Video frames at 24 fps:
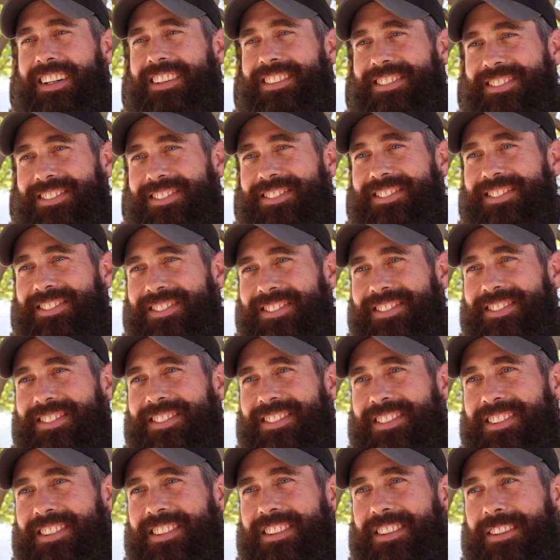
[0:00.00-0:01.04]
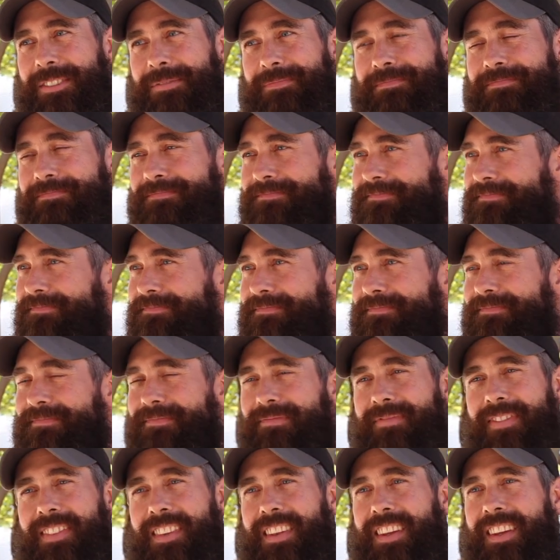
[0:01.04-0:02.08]
Would you like to add anything else? Is there something I
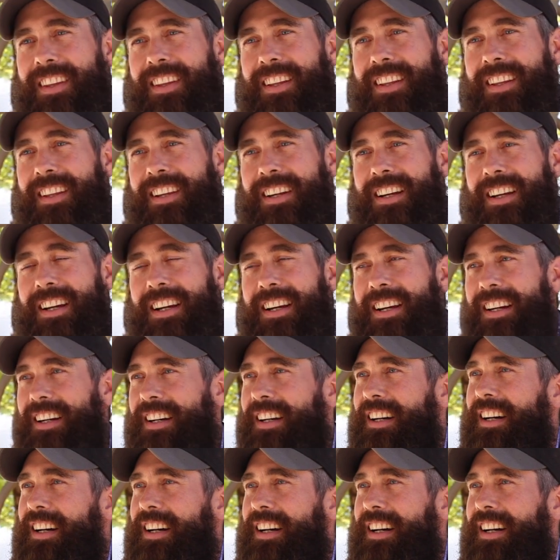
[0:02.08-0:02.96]
forgot to ask?